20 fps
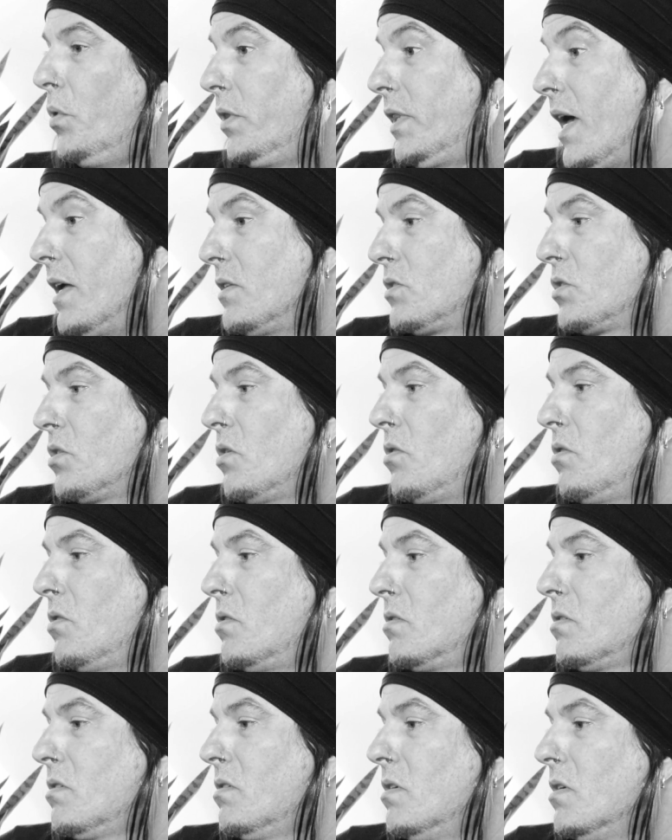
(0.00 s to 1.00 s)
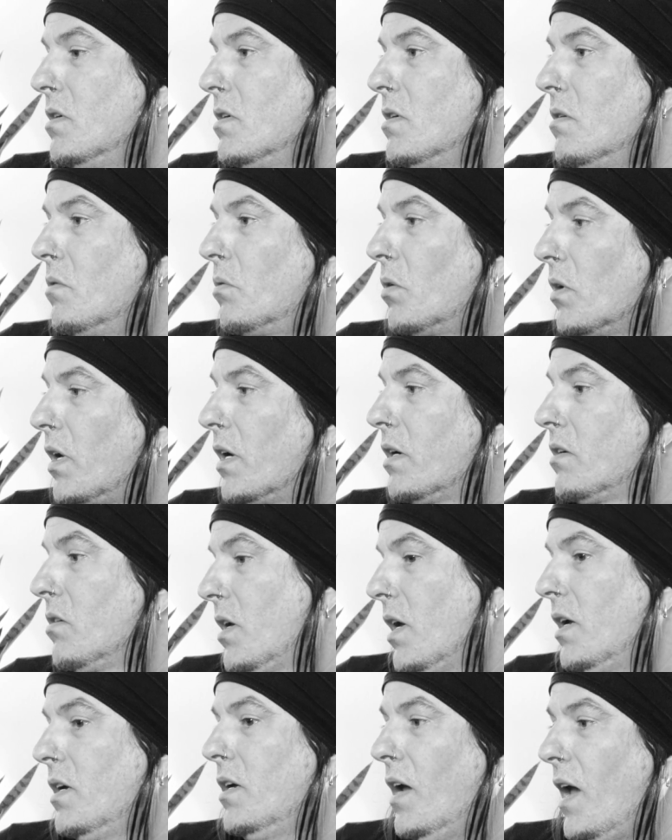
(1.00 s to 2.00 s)
with that song, we're
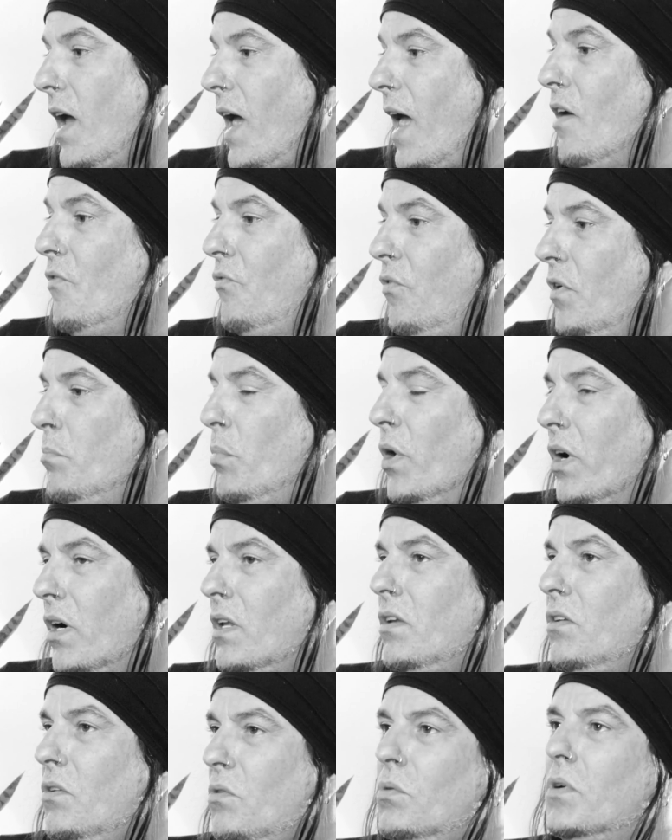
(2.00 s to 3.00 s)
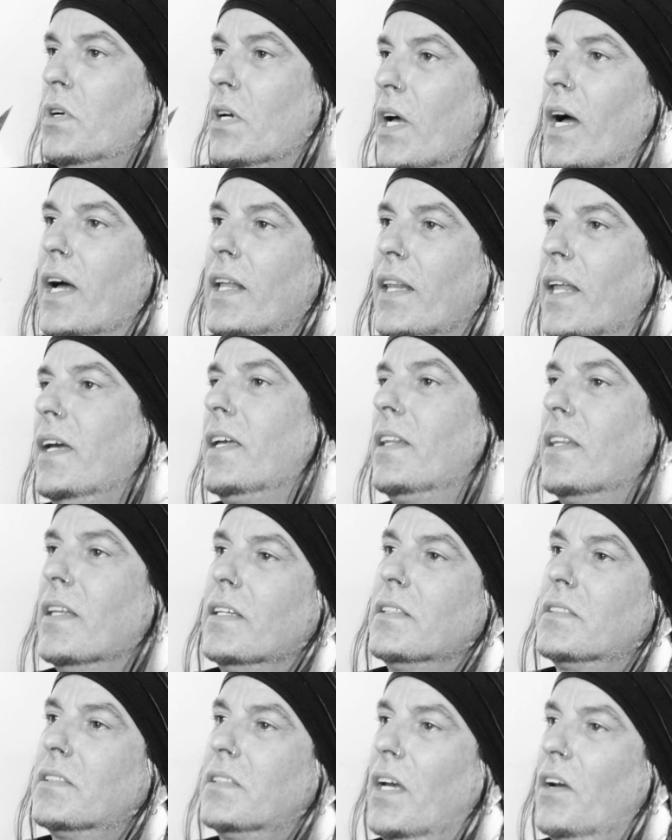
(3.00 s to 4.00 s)
like, okay, everybody knew a guy like
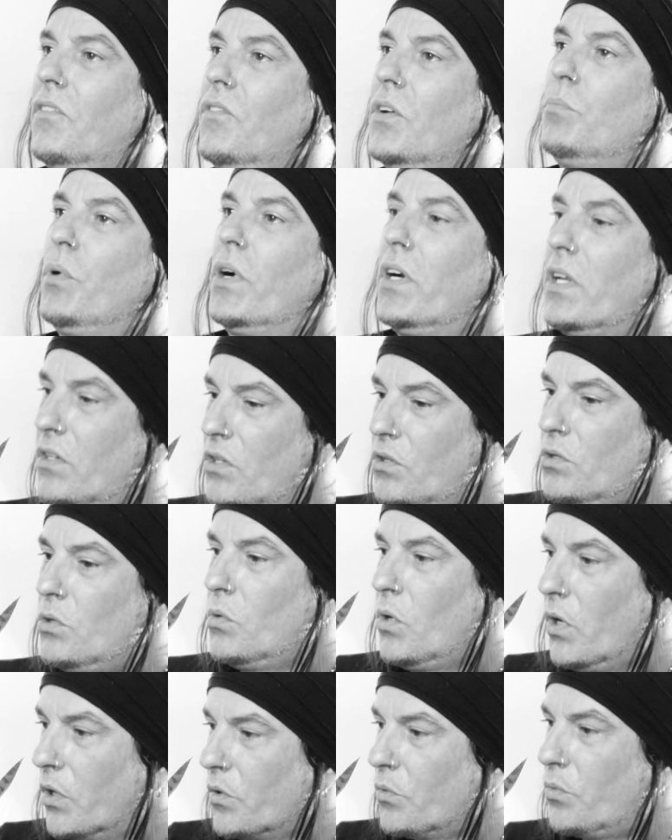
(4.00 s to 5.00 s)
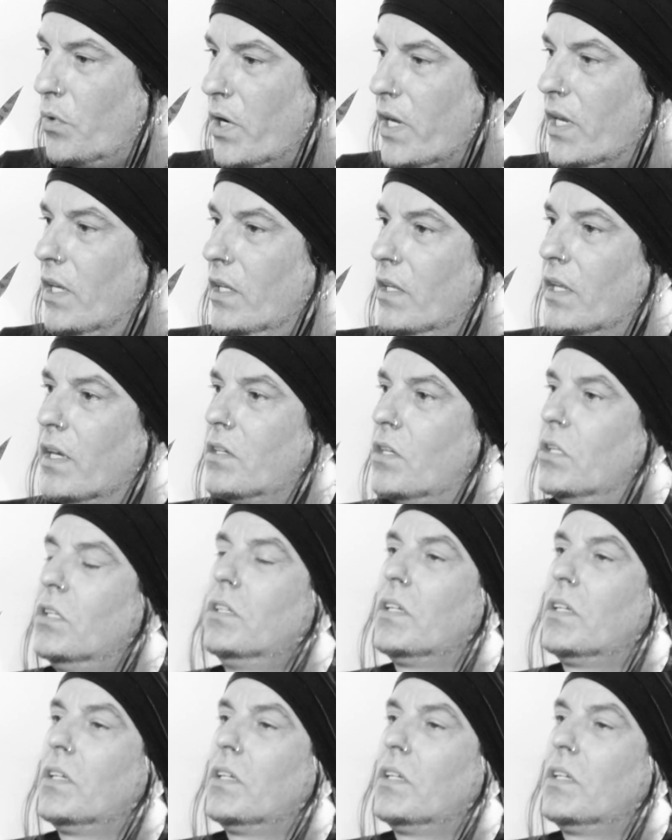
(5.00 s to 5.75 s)
this. Everybody knew a Ricky that